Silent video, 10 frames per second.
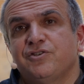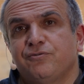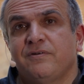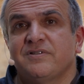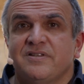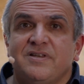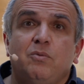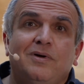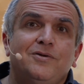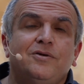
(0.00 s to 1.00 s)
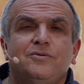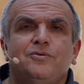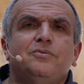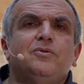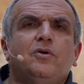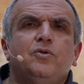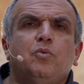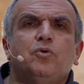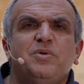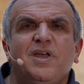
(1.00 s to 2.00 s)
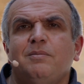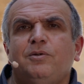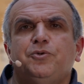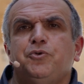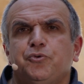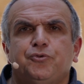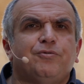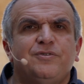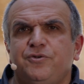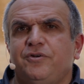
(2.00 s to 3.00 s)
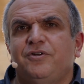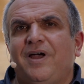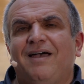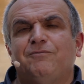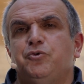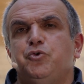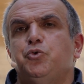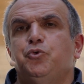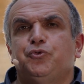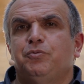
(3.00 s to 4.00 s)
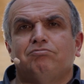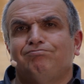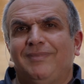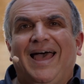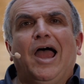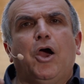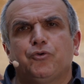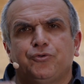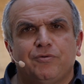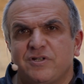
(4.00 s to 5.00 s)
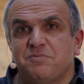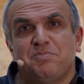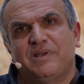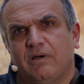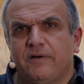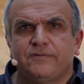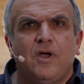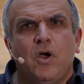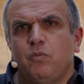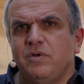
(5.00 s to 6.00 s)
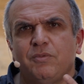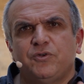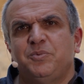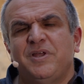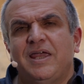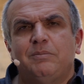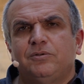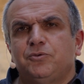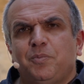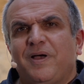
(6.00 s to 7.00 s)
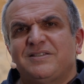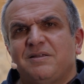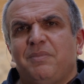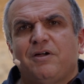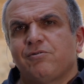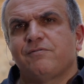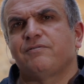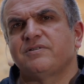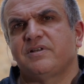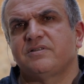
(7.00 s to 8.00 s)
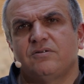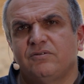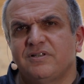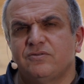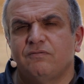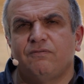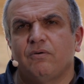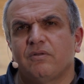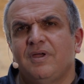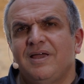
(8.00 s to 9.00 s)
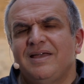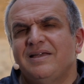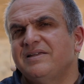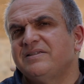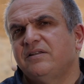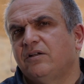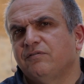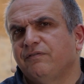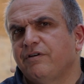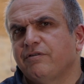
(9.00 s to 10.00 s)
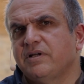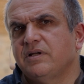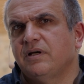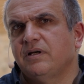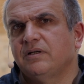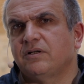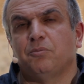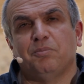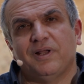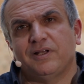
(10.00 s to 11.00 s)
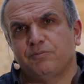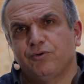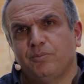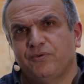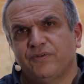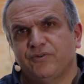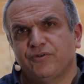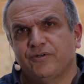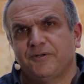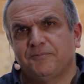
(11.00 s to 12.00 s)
strings and say, well, you won't be able to use strings. You're going to have to use our strings because we must be able to pass them by reference, and so on and so forth, is not a very compelling proposition.